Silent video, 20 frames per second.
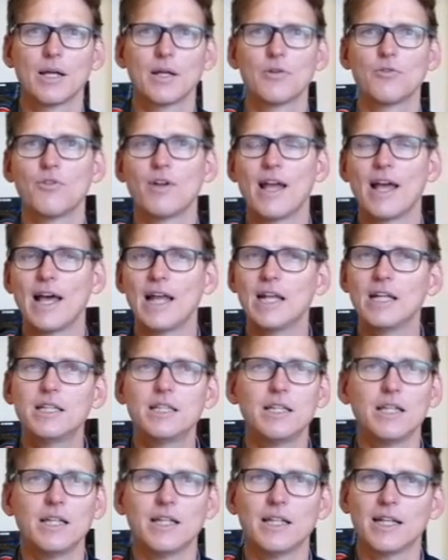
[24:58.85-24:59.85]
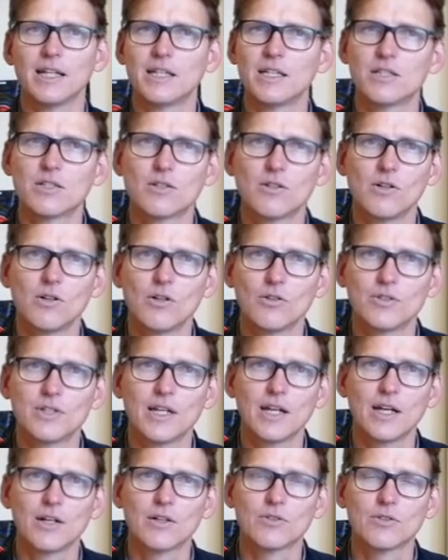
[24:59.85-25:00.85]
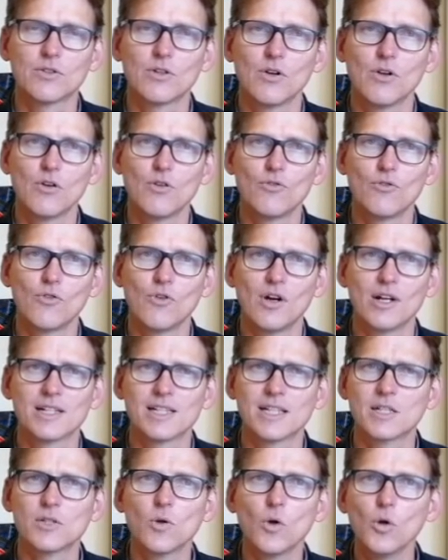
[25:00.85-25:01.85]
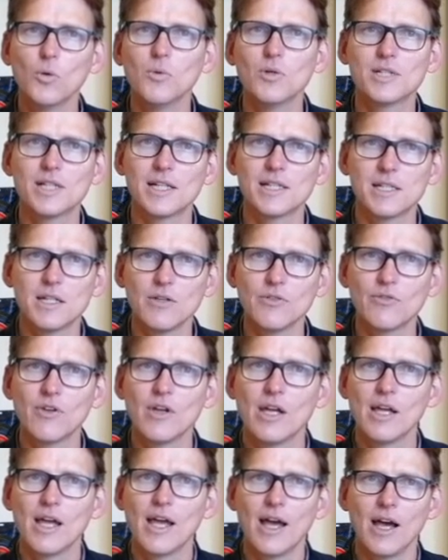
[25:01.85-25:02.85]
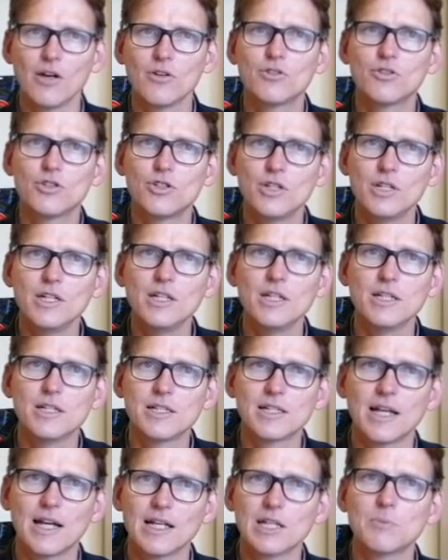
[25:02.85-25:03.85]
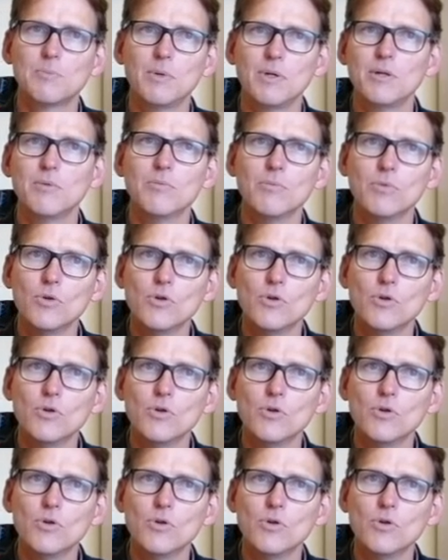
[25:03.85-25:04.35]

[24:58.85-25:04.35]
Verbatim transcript: reality that is carved out for us. It's almost as if our cheese has been